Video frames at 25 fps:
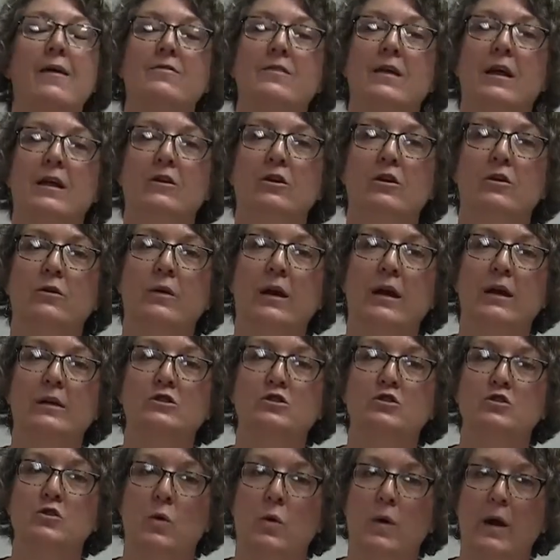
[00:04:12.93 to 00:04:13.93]
And then you
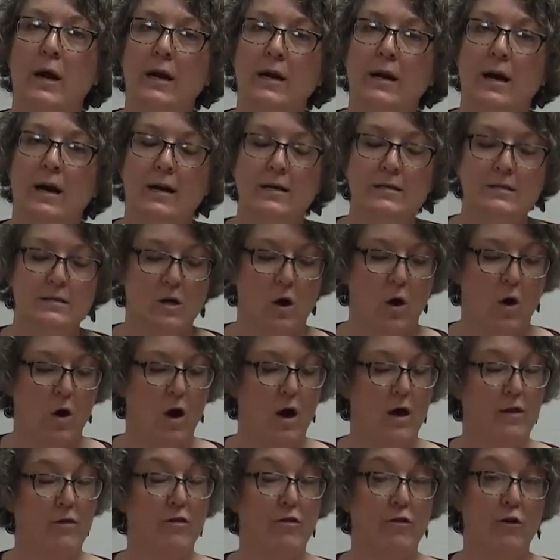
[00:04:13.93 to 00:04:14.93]
can join us
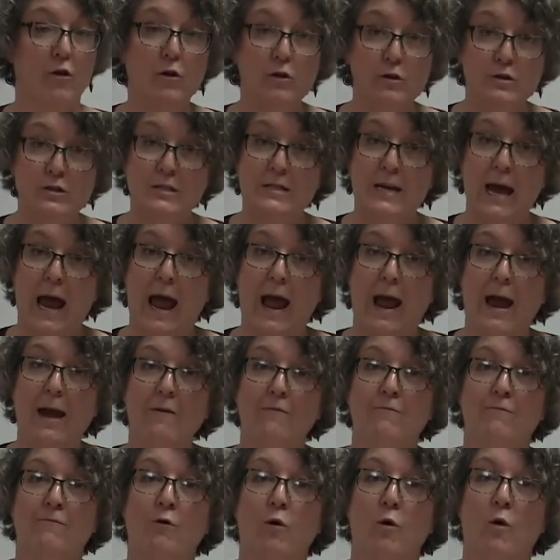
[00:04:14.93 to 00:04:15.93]
on
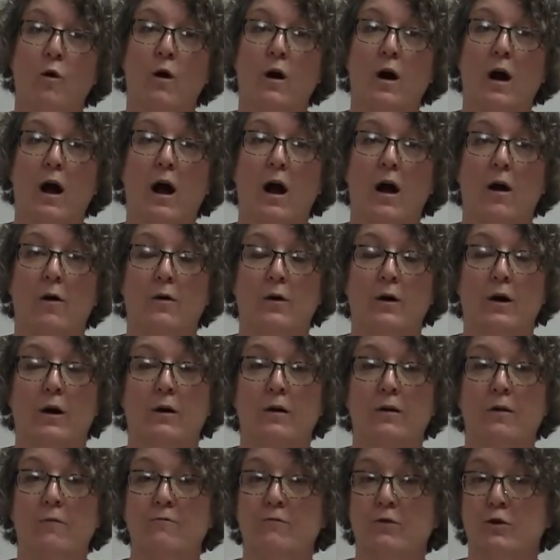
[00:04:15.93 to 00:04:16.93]
Thursday for
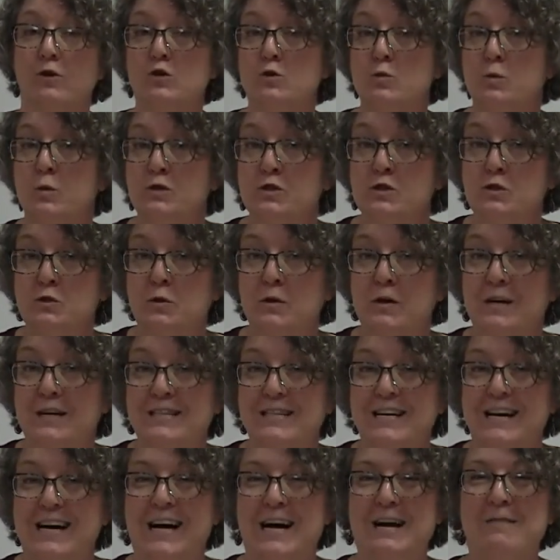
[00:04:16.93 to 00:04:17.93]
our virtual
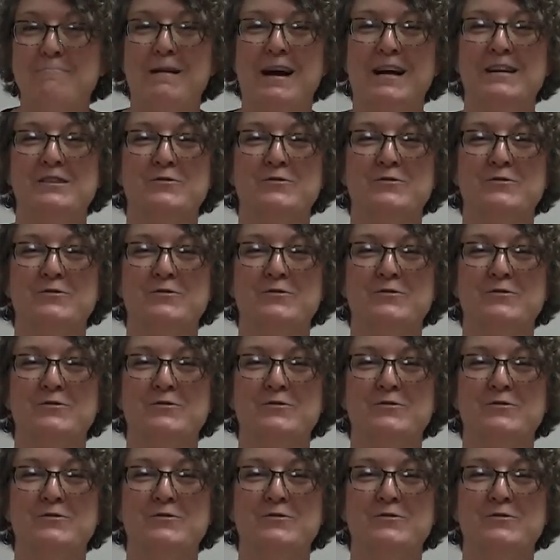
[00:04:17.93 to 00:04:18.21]
story time.